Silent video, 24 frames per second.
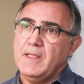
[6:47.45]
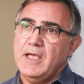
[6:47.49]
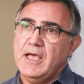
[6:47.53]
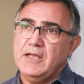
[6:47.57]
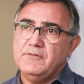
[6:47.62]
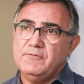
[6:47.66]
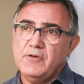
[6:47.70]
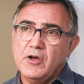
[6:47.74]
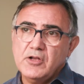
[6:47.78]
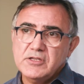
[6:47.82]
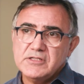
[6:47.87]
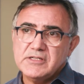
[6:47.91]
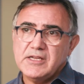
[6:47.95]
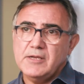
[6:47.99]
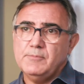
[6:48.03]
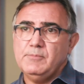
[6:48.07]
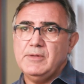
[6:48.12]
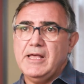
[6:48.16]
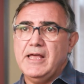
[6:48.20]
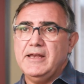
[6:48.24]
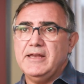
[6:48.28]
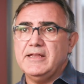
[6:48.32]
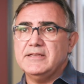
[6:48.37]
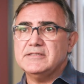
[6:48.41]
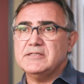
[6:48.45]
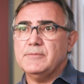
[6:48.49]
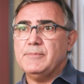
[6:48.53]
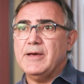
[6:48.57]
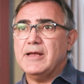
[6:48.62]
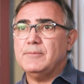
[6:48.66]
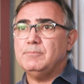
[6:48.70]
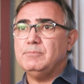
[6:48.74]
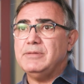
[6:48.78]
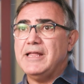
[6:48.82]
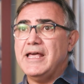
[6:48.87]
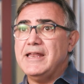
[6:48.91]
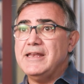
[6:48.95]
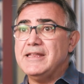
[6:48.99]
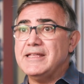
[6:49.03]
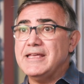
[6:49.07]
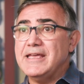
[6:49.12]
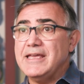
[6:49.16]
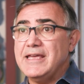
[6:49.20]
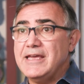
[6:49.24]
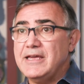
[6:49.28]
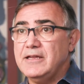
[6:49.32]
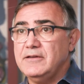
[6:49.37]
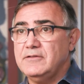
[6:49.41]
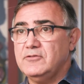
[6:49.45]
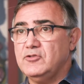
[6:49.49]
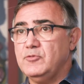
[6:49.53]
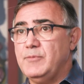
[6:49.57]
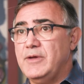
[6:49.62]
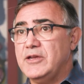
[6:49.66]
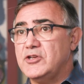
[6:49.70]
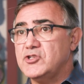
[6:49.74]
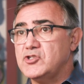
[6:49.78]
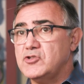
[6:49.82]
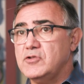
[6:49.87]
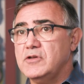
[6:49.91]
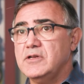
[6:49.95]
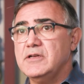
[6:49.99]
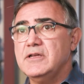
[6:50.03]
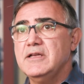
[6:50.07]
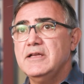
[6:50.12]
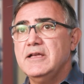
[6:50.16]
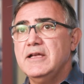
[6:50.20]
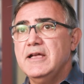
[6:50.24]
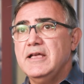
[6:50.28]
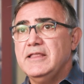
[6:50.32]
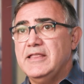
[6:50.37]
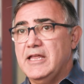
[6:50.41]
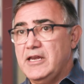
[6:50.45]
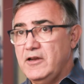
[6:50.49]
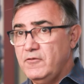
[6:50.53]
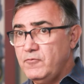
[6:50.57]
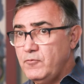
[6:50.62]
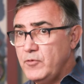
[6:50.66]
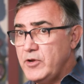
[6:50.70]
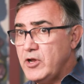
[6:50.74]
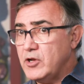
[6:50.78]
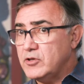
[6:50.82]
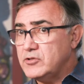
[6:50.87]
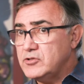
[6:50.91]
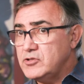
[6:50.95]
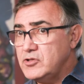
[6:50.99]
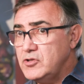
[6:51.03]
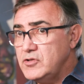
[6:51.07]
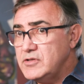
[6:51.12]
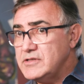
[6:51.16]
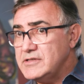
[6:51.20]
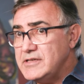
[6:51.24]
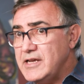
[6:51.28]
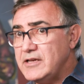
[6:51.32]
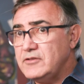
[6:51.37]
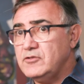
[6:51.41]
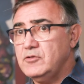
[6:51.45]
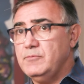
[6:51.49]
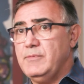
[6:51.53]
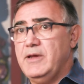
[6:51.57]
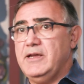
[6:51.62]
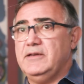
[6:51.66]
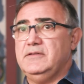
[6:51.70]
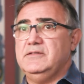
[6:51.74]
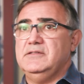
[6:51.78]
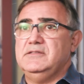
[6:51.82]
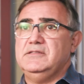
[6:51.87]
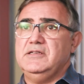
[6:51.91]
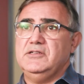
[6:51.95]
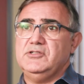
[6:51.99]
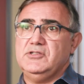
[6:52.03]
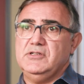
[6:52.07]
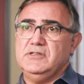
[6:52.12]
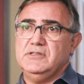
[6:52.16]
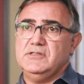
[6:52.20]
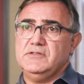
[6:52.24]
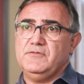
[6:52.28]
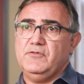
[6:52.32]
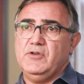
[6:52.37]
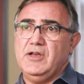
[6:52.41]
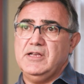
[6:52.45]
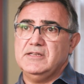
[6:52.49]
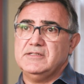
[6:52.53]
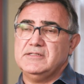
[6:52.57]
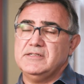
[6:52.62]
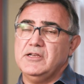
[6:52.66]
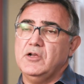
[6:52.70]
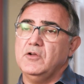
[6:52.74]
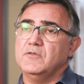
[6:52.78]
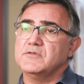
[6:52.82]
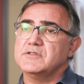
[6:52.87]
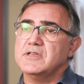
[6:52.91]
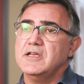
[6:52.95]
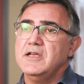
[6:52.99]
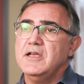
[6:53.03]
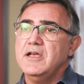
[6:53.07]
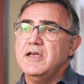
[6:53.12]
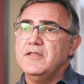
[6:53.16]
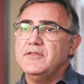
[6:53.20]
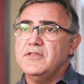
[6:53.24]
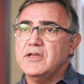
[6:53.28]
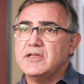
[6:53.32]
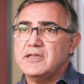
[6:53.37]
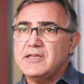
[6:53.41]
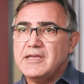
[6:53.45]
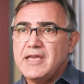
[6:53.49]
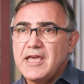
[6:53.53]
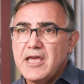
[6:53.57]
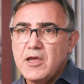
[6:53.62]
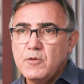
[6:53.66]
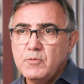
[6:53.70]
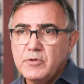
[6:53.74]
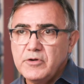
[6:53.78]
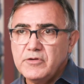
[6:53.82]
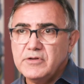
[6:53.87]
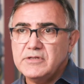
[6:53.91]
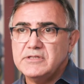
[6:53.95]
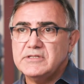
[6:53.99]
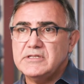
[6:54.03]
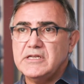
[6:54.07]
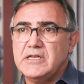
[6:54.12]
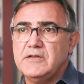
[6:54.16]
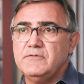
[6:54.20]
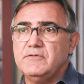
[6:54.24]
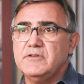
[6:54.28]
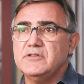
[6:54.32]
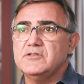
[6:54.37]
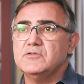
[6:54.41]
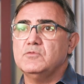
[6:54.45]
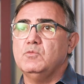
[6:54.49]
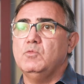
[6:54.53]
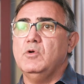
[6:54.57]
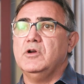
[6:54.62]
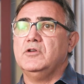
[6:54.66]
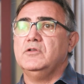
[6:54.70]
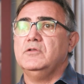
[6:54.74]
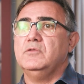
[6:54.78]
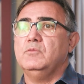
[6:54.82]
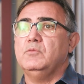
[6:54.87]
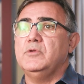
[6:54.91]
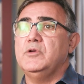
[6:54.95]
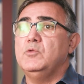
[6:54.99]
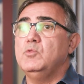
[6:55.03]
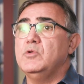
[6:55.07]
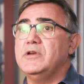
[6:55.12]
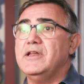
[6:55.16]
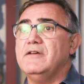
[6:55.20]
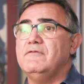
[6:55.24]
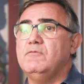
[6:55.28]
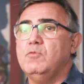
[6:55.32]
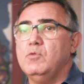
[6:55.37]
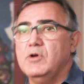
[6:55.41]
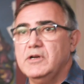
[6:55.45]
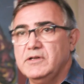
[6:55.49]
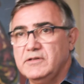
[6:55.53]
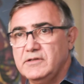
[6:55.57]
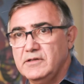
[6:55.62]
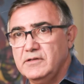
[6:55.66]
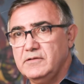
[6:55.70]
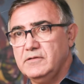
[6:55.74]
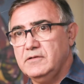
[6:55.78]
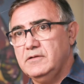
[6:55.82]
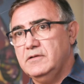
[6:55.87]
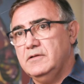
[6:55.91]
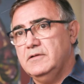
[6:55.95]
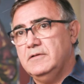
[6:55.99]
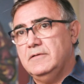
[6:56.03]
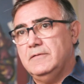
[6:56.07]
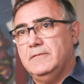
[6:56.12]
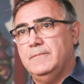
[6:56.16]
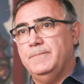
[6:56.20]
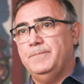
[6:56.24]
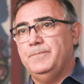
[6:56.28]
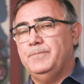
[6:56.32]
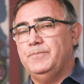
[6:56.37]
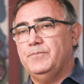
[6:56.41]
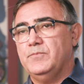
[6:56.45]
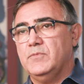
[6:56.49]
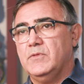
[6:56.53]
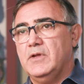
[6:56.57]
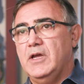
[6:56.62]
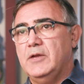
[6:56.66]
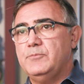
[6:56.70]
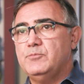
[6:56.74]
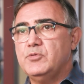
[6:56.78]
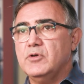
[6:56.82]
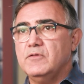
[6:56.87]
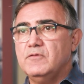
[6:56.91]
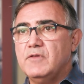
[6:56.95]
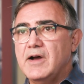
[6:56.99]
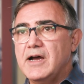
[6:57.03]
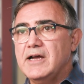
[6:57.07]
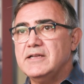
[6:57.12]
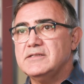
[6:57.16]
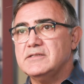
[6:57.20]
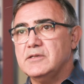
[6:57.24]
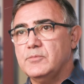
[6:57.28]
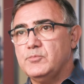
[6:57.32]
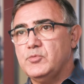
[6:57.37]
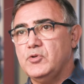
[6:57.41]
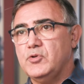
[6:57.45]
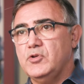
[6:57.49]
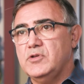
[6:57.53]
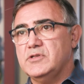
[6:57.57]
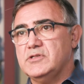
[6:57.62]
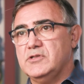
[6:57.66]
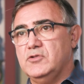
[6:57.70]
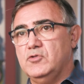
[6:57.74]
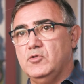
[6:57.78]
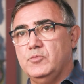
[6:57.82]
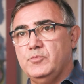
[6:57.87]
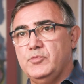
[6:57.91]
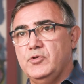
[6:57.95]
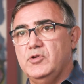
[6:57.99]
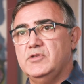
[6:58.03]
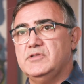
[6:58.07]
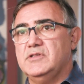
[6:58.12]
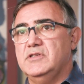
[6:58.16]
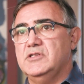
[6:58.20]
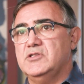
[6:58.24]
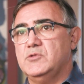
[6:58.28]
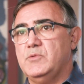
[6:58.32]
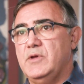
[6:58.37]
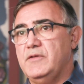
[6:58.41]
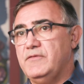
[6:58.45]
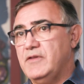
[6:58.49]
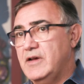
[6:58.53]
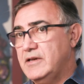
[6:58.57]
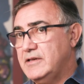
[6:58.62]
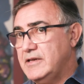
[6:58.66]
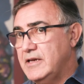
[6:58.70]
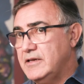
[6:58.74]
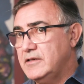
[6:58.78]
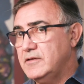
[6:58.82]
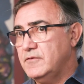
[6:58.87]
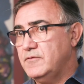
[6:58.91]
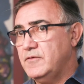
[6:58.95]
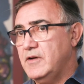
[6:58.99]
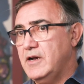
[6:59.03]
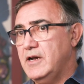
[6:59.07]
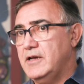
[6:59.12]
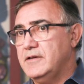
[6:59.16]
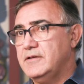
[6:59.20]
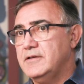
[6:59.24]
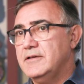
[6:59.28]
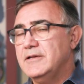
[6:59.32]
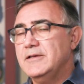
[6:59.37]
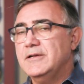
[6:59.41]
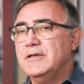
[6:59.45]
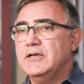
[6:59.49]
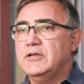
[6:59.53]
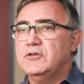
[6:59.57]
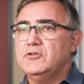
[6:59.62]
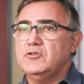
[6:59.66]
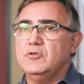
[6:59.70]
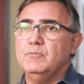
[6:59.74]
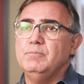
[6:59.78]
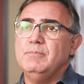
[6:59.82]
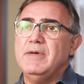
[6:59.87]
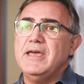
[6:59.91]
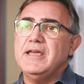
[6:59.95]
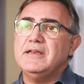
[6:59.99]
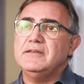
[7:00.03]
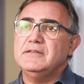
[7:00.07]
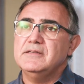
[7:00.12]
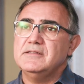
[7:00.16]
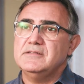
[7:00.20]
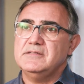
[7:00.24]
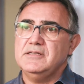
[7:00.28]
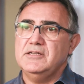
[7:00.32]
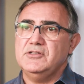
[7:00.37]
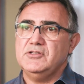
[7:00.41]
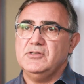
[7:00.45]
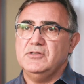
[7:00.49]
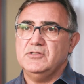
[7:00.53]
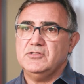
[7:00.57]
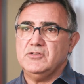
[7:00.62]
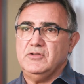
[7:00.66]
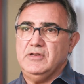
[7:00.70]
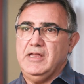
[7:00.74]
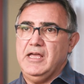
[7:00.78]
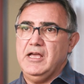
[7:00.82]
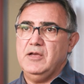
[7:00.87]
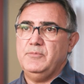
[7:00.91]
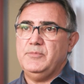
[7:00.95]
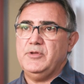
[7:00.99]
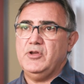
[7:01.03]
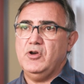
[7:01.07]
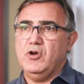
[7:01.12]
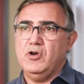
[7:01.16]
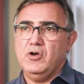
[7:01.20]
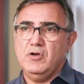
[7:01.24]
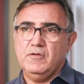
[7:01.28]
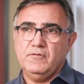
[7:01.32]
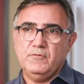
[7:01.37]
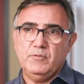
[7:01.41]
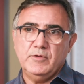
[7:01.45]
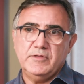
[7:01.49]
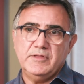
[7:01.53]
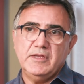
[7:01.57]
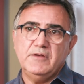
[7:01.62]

Advanced care planning is about planning ahead to make sure that if we are too sick to make decisions for ourselves, the care we receive is what we would have wanted. It provides the person or persons we have identified to make decisions on our behalf with